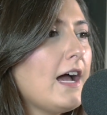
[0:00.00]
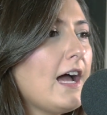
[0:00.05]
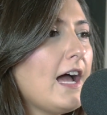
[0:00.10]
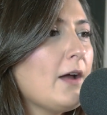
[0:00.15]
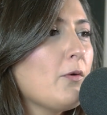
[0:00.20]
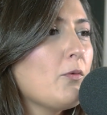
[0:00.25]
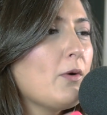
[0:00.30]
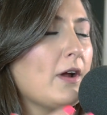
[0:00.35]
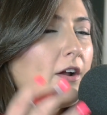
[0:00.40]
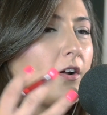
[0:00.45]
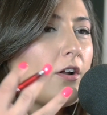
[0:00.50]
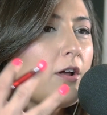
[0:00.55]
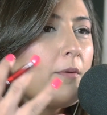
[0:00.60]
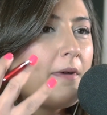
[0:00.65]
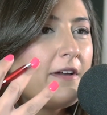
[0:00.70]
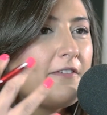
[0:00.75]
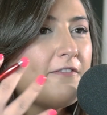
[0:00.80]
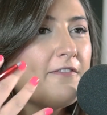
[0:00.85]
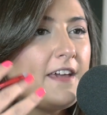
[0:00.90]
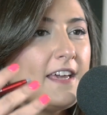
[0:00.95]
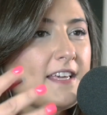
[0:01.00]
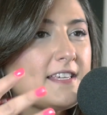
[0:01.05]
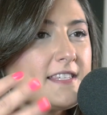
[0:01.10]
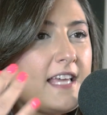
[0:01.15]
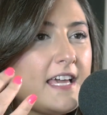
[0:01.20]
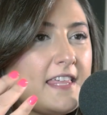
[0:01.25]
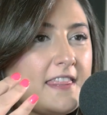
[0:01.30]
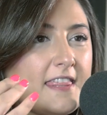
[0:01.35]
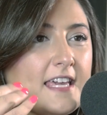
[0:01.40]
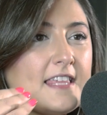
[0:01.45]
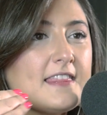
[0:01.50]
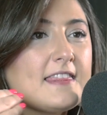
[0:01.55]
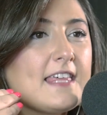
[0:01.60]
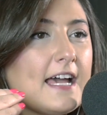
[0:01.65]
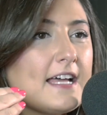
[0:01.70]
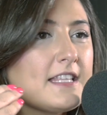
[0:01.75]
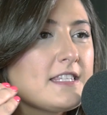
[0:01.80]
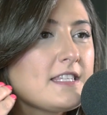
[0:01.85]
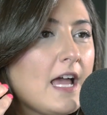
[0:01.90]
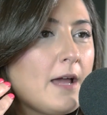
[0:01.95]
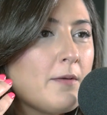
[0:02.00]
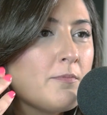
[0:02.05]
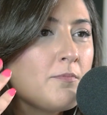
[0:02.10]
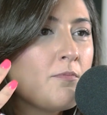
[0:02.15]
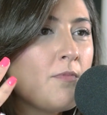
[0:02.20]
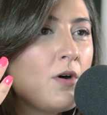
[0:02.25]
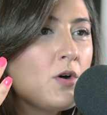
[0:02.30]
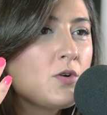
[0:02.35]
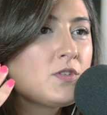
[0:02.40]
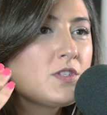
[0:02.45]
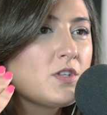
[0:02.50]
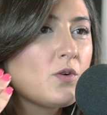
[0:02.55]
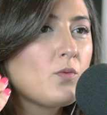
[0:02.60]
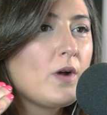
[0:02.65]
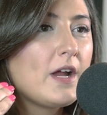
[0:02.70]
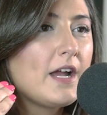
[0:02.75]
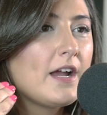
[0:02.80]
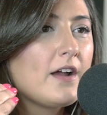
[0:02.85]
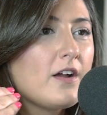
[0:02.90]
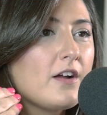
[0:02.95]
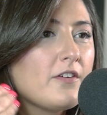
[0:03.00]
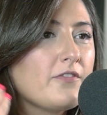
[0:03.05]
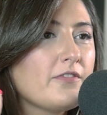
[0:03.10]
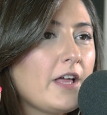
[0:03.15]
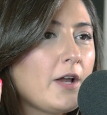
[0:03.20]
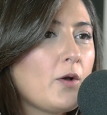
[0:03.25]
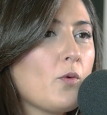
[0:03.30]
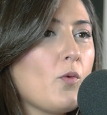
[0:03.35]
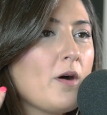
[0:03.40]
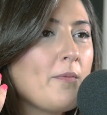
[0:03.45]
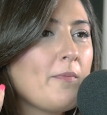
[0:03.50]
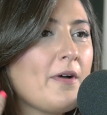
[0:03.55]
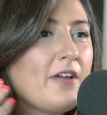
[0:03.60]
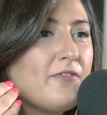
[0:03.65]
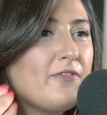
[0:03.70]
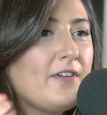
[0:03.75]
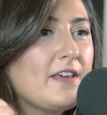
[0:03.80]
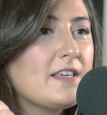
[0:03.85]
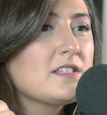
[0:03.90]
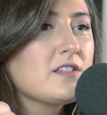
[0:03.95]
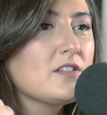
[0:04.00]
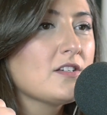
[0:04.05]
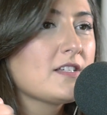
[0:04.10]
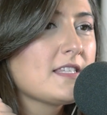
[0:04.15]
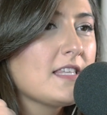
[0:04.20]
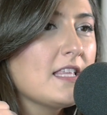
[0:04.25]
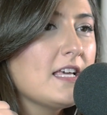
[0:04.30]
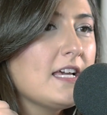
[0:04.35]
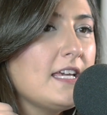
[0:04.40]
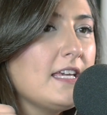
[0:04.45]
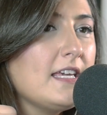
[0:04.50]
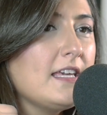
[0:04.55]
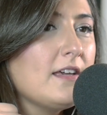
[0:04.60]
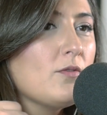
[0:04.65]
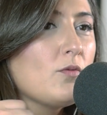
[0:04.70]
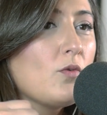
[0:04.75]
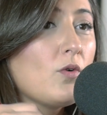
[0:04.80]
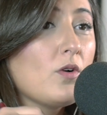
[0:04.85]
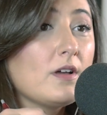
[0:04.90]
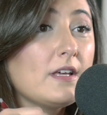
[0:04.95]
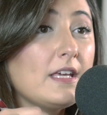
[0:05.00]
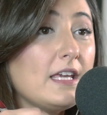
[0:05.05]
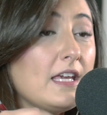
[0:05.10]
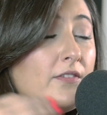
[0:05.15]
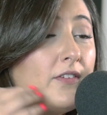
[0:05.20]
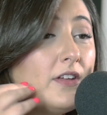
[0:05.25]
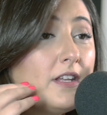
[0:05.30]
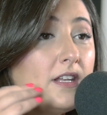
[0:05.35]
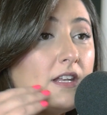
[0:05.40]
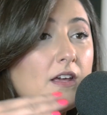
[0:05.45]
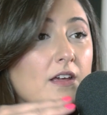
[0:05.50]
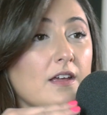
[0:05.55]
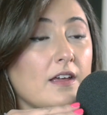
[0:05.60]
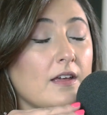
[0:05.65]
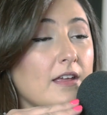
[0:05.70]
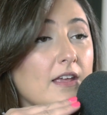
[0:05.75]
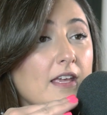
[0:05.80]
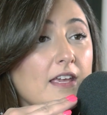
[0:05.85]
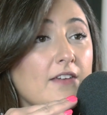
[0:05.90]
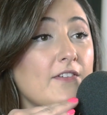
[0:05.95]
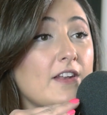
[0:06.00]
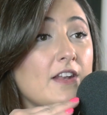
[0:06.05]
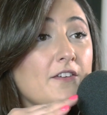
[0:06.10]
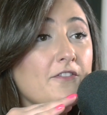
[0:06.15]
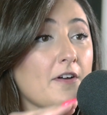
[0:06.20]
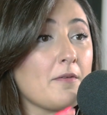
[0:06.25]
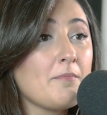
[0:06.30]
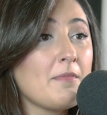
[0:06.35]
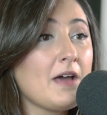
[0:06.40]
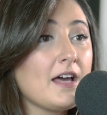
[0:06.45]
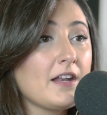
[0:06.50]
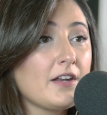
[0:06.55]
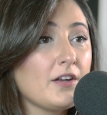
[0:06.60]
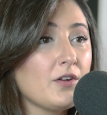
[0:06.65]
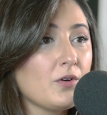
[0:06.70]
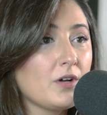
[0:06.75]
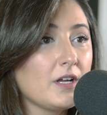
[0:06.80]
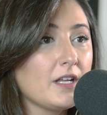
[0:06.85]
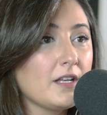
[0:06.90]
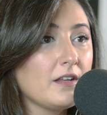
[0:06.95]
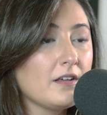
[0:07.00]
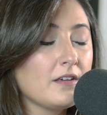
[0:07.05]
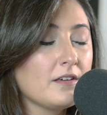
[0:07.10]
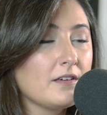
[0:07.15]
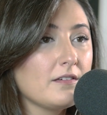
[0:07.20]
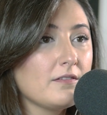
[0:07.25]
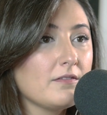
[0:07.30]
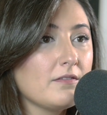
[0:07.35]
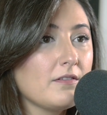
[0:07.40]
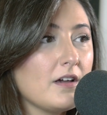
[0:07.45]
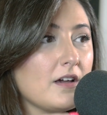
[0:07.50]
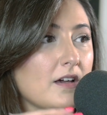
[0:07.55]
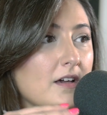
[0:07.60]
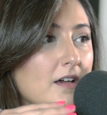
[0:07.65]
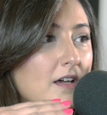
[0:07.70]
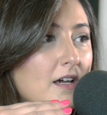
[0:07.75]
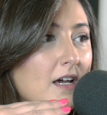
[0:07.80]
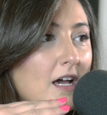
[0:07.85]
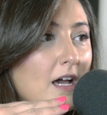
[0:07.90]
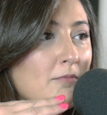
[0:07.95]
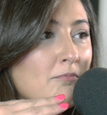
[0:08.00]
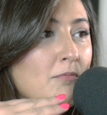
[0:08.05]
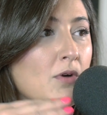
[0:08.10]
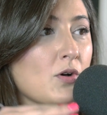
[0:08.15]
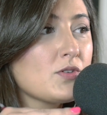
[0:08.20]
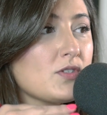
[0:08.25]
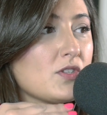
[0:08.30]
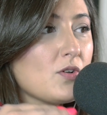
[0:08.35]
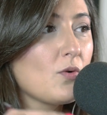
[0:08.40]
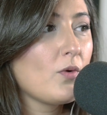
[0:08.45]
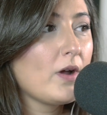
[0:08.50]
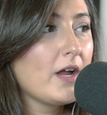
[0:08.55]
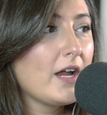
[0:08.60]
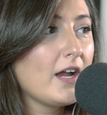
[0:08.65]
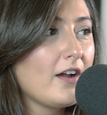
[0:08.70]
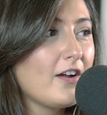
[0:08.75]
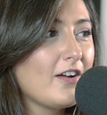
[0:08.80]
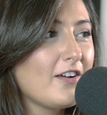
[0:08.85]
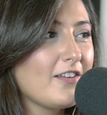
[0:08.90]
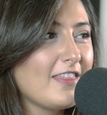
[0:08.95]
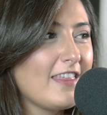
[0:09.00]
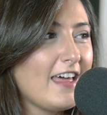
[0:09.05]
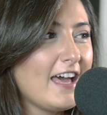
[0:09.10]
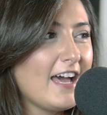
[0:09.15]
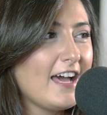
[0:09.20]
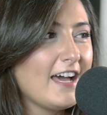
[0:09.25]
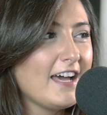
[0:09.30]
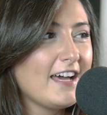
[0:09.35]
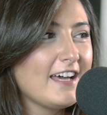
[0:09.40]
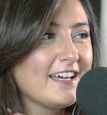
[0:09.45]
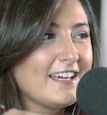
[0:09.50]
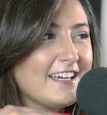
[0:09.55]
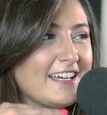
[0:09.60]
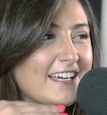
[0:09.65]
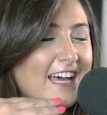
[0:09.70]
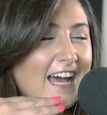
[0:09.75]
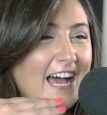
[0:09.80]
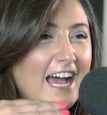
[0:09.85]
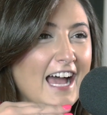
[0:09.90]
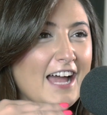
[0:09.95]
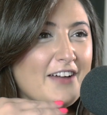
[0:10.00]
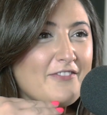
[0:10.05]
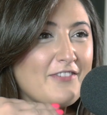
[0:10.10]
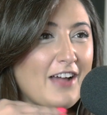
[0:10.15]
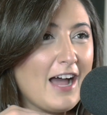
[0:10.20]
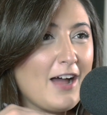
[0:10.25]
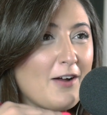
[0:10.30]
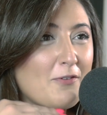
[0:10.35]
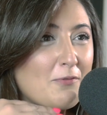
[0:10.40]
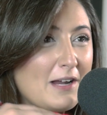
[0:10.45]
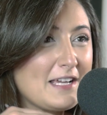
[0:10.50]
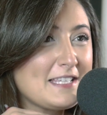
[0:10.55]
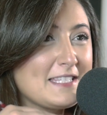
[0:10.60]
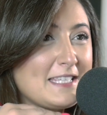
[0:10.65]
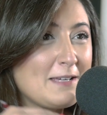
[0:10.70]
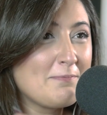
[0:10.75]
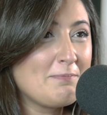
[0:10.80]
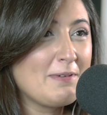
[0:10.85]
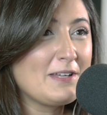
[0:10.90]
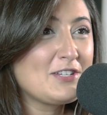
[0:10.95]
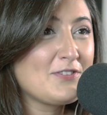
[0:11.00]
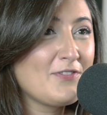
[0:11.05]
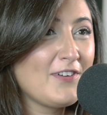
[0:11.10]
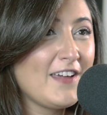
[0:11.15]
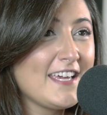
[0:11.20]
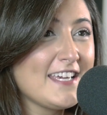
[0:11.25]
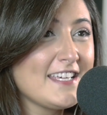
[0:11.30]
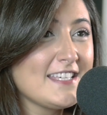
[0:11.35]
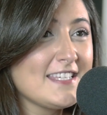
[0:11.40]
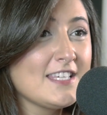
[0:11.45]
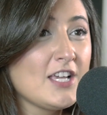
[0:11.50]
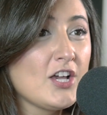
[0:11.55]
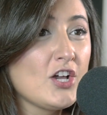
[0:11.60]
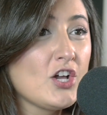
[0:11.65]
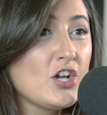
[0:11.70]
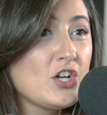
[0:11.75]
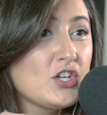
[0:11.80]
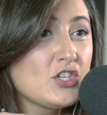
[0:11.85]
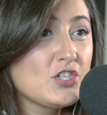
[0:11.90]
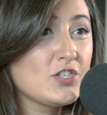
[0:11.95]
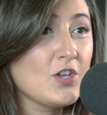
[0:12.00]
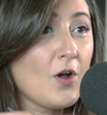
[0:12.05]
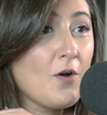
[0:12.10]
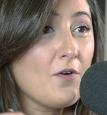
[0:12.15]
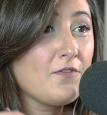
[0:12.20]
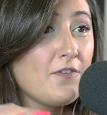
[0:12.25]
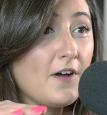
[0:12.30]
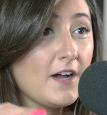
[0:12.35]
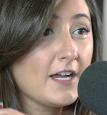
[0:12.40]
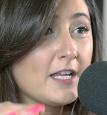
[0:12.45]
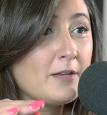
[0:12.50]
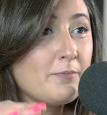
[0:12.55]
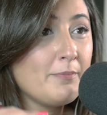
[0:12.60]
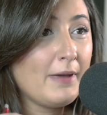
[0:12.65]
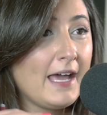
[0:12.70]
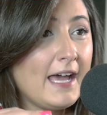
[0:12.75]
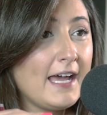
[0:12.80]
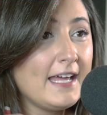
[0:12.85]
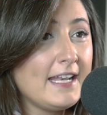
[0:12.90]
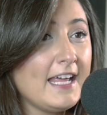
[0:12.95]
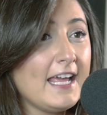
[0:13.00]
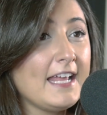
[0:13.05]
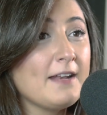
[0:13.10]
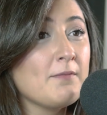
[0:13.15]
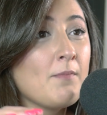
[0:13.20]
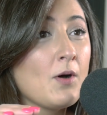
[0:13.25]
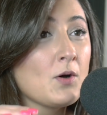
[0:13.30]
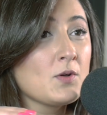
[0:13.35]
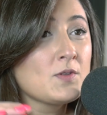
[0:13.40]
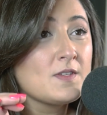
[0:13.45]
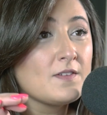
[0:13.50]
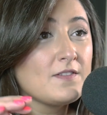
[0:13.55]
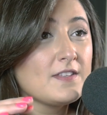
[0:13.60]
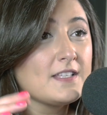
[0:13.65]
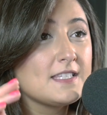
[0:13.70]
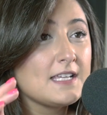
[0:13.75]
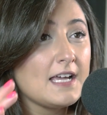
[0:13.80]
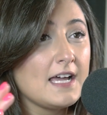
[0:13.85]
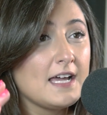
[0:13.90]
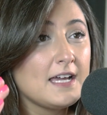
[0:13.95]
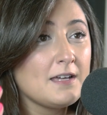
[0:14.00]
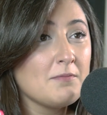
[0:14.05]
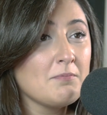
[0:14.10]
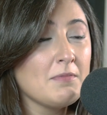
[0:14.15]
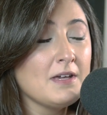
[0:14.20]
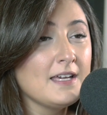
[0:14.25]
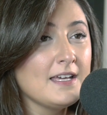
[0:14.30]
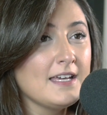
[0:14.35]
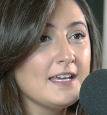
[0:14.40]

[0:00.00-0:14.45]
I wear it on my face. I think I'm most aware of like what my face looks like. Even if I'm not annoyed, I'm most aware that I've got resting bitch face so fucking bad. And most of the time,